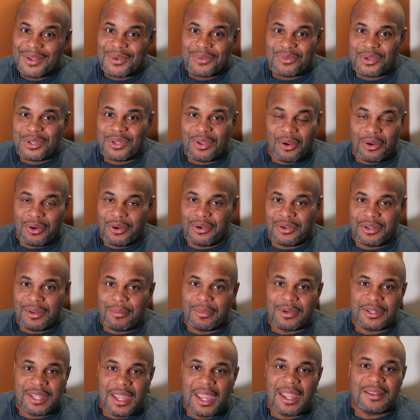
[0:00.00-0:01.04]
We are
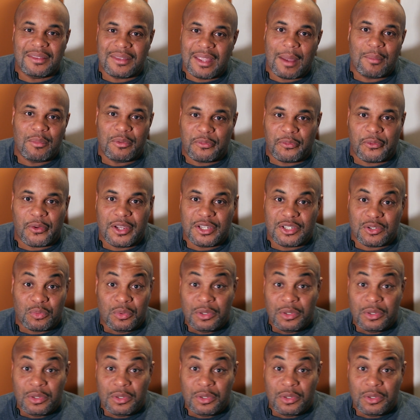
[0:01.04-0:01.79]
number 10, Tommy Frazier.